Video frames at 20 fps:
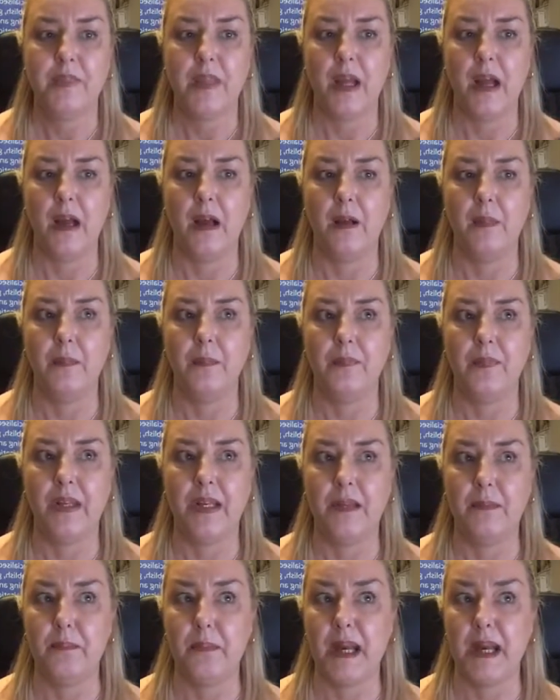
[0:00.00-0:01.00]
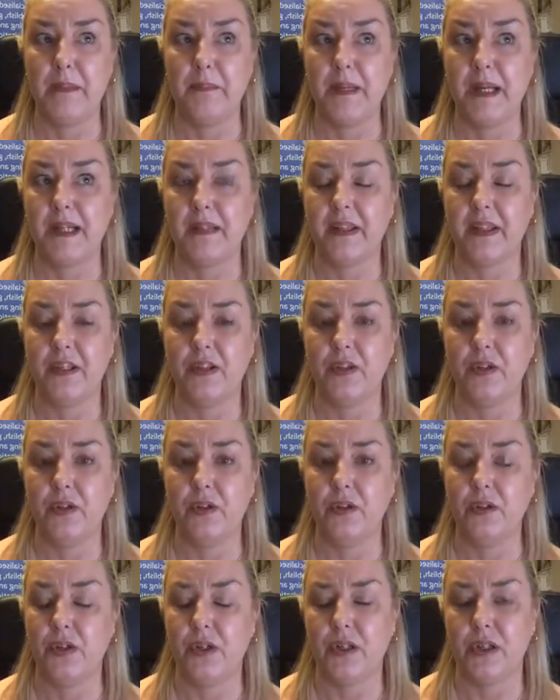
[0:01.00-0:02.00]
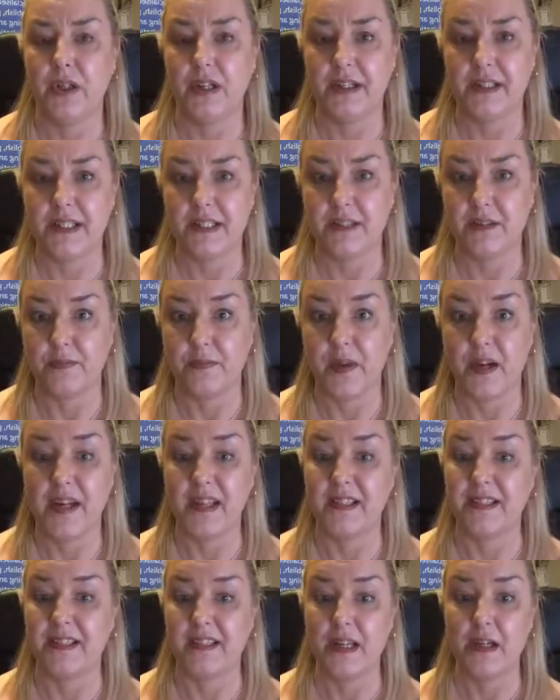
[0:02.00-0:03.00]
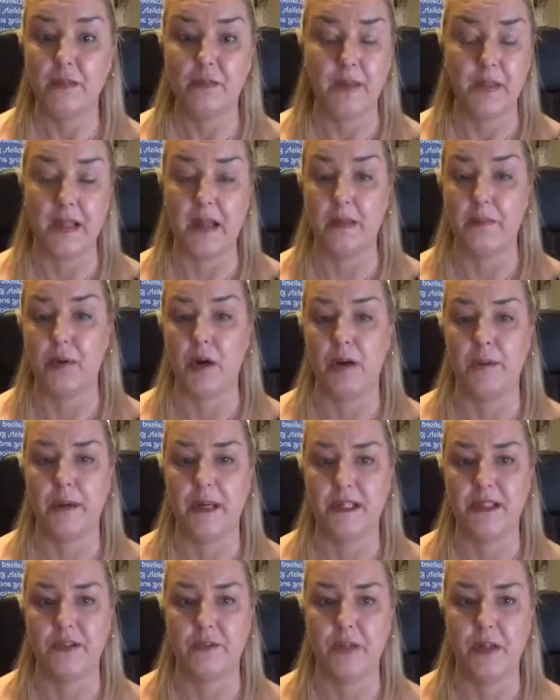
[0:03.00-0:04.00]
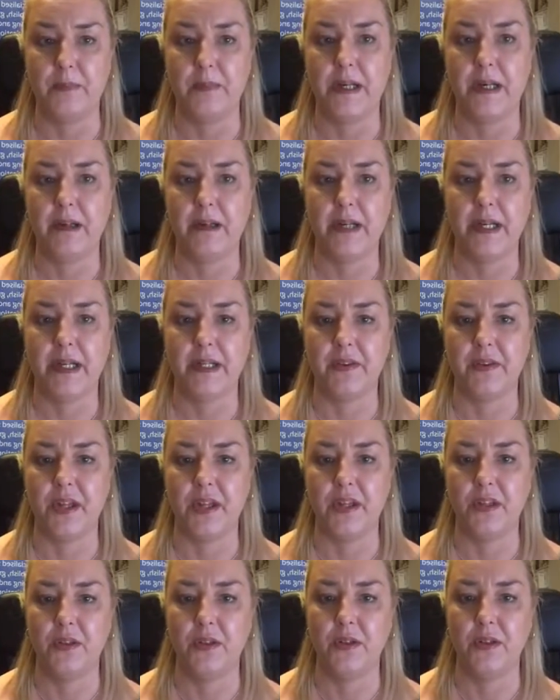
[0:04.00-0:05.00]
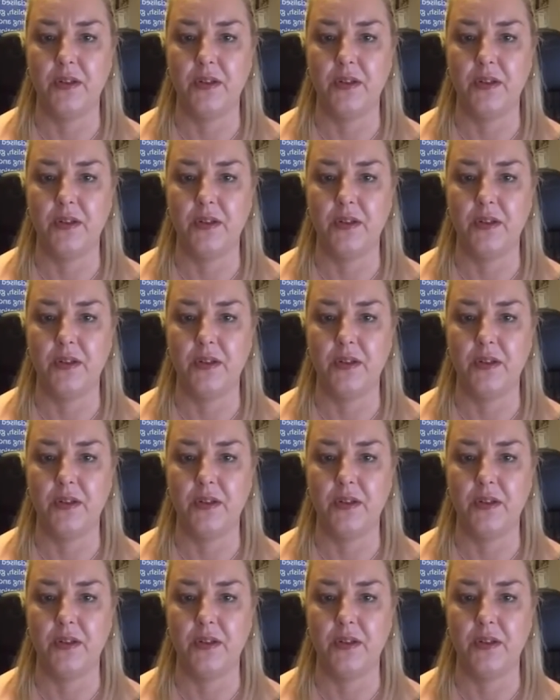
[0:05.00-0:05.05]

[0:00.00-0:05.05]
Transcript: It may be that you can identify yourself in that probationary period that